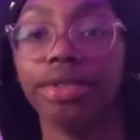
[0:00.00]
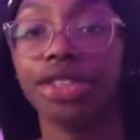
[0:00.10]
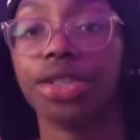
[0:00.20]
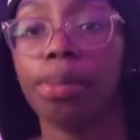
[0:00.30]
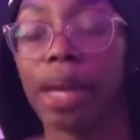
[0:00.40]

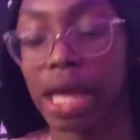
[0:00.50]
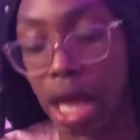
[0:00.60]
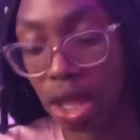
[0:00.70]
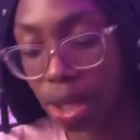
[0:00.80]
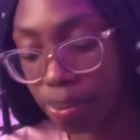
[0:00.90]
just trying to make
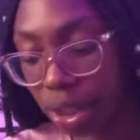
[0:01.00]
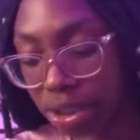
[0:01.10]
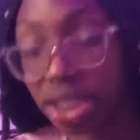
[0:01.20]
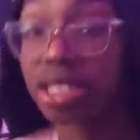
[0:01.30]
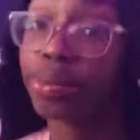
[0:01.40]
the
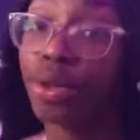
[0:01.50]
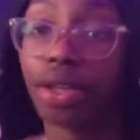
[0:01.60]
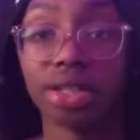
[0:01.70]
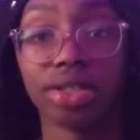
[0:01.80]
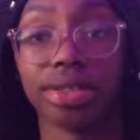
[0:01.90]
process
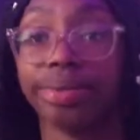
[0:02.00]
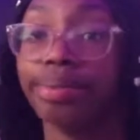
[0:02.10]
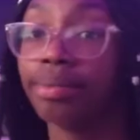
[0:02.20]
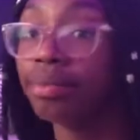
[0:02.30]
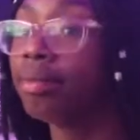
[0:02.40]
smoother. So
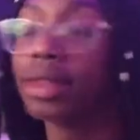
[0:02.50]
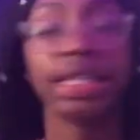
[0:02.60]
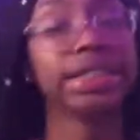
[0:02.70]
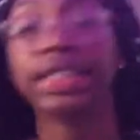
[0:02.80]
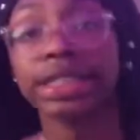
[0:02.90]

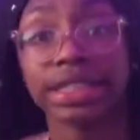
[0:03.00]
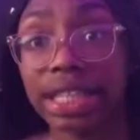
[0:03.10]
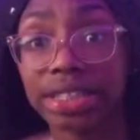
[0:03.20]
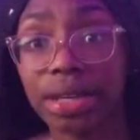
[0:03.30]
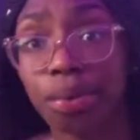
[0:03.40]

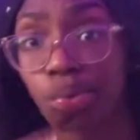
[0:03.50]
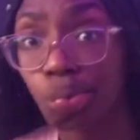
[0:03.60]
let's go.